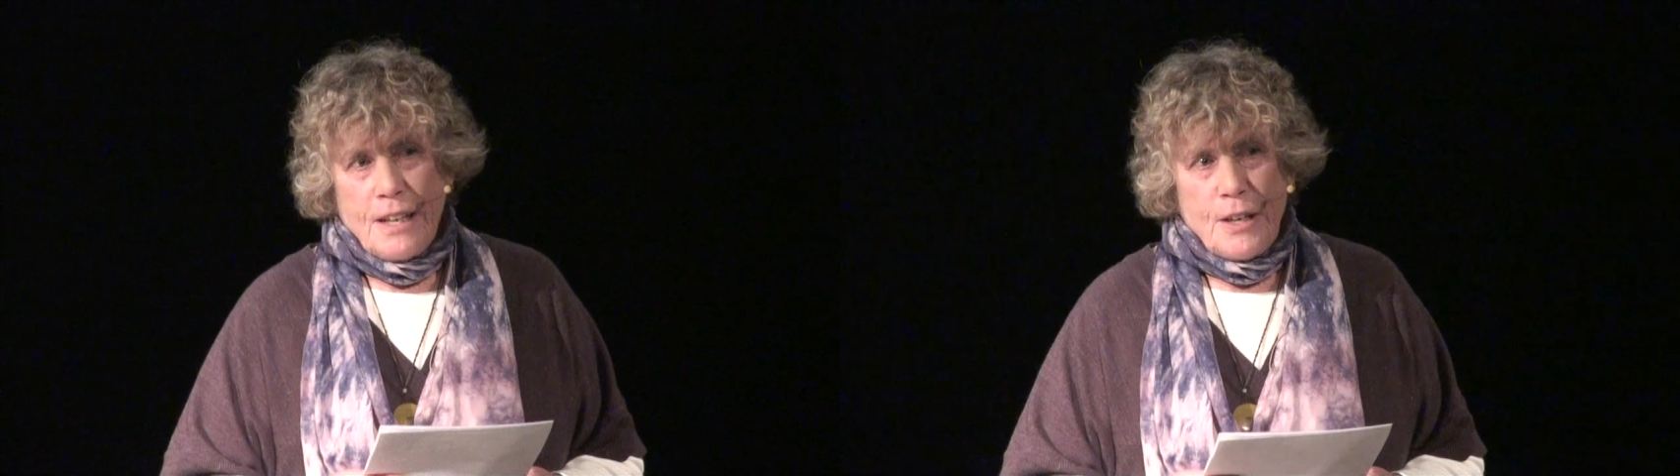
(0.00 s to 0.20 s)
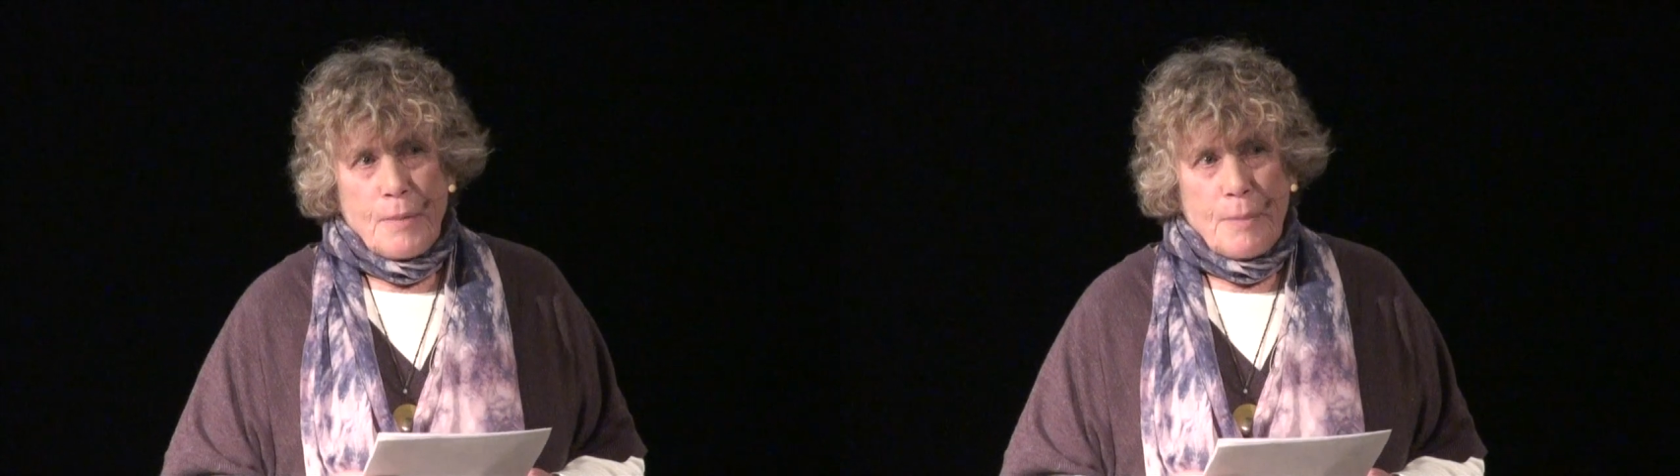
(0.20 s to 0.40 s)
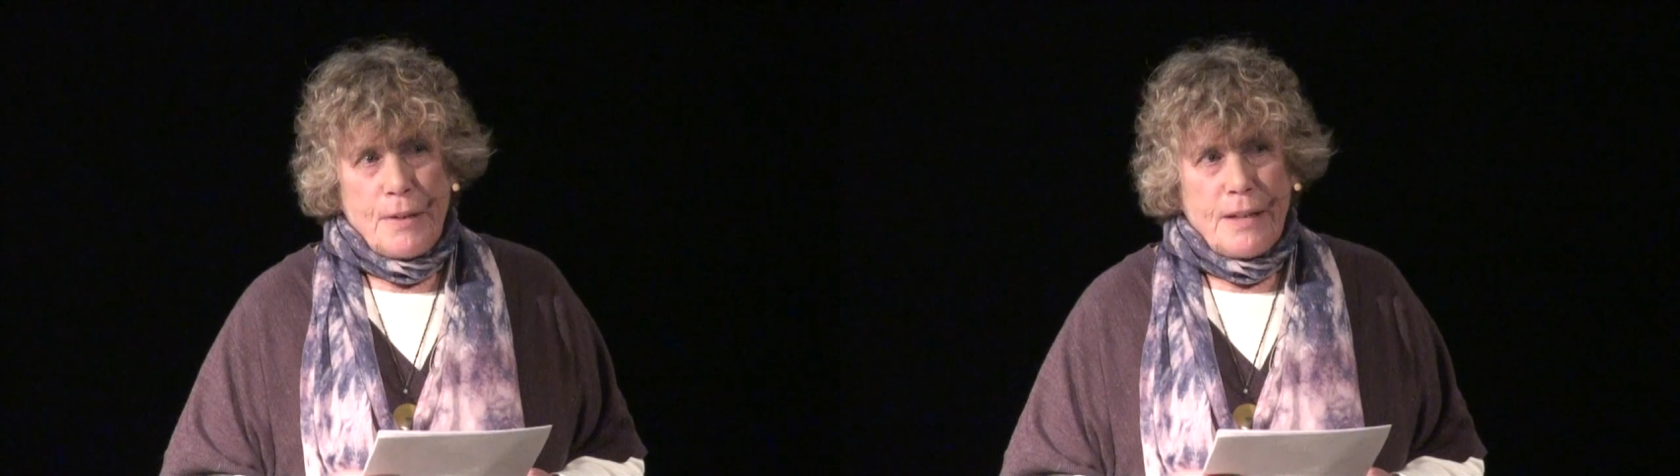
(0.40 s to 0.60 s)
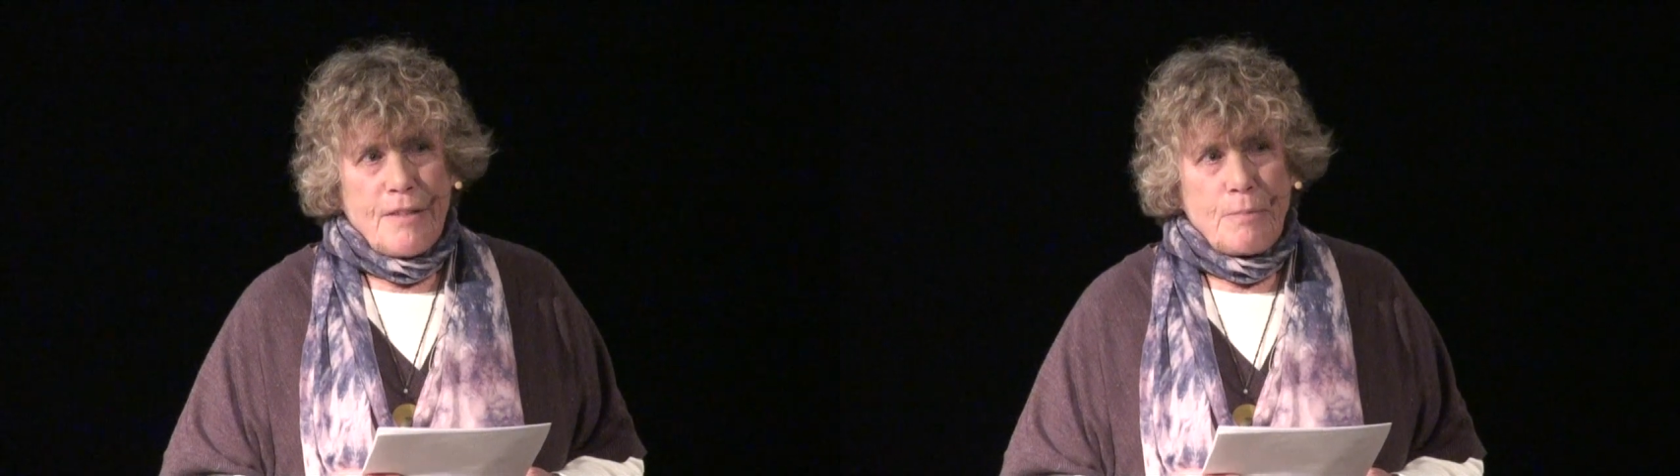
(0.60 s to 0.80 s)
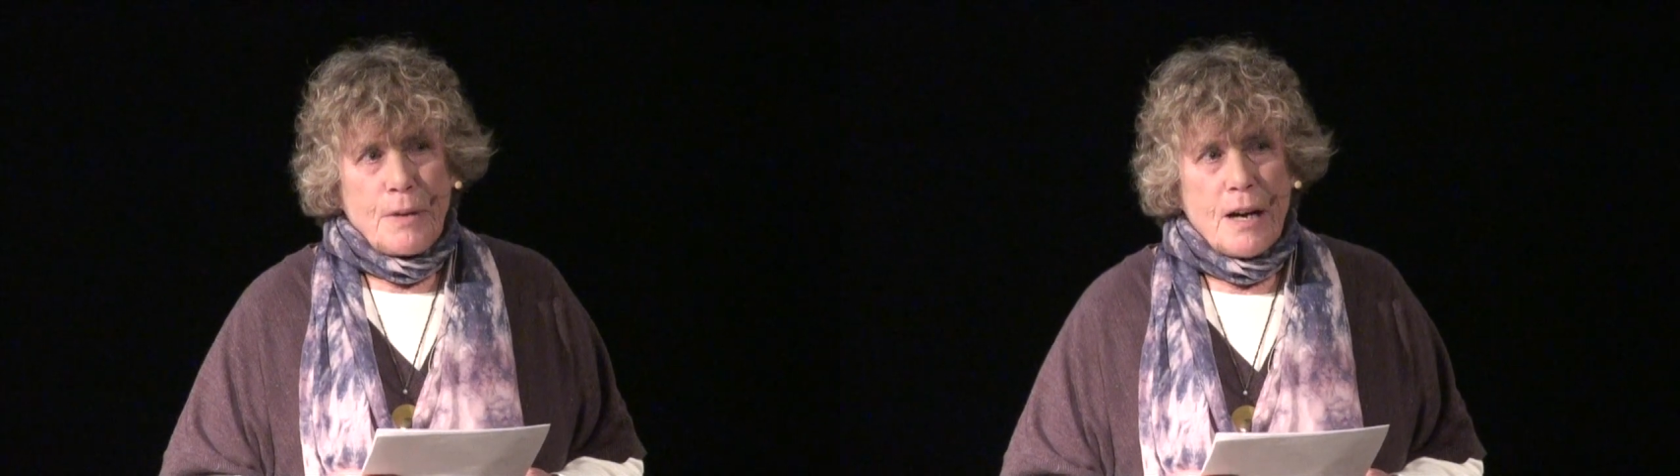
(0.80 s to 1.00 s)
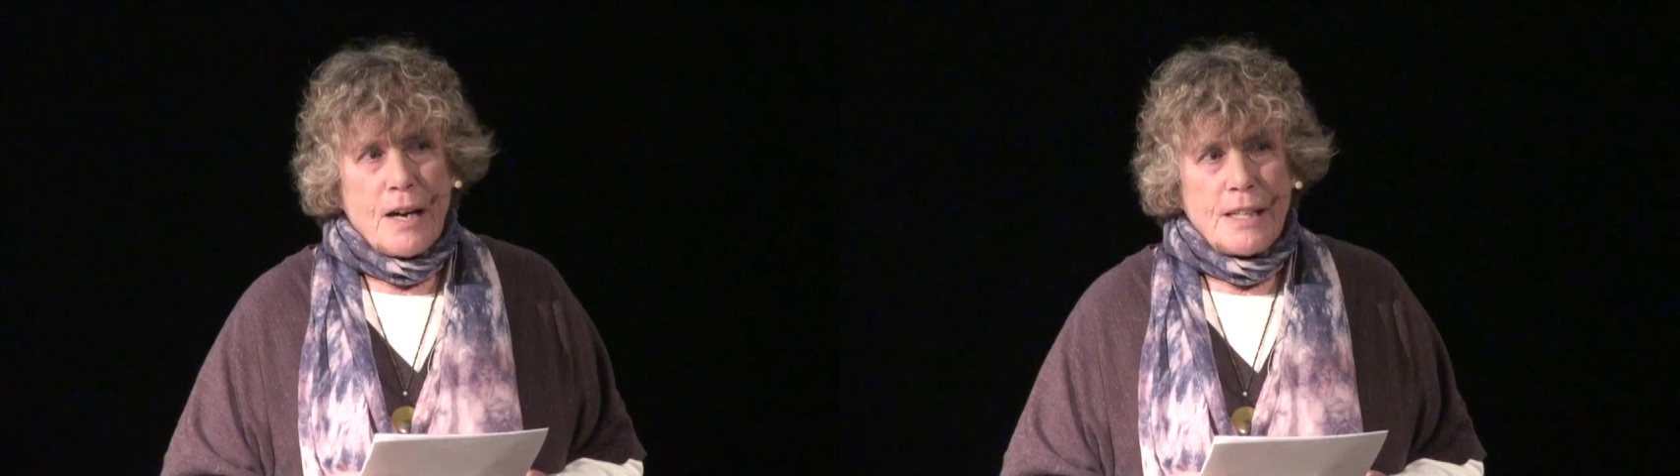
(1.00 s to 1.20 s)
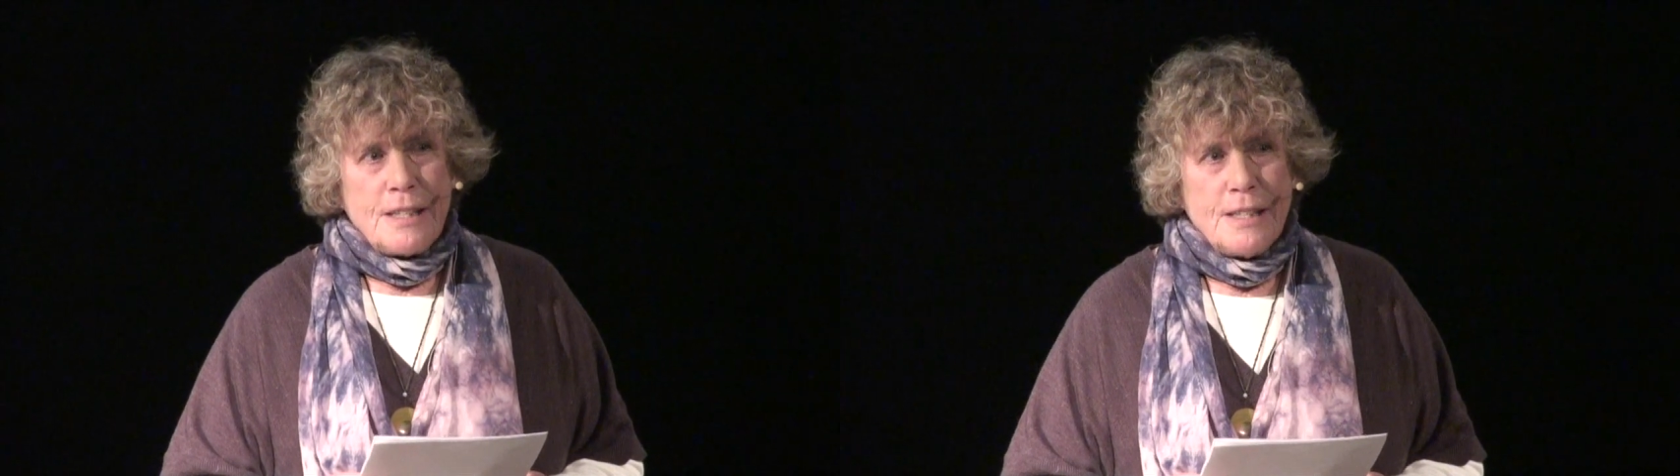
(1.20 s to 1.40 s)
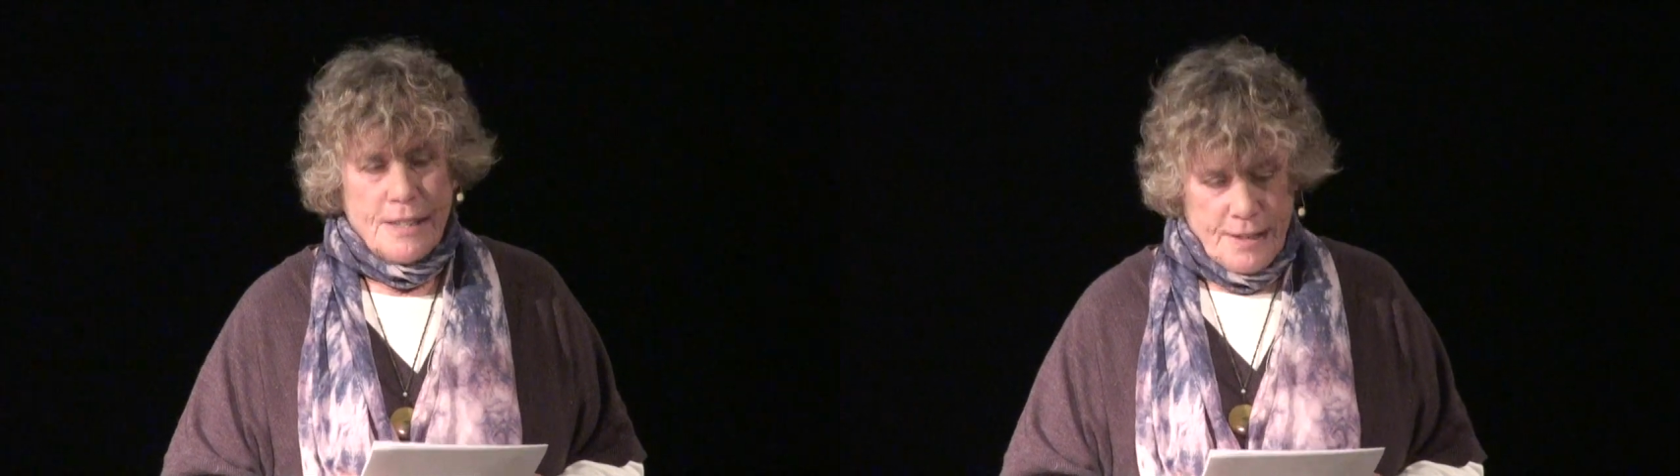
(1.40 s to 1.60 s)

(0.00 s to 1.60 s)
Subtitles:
you might be left behind.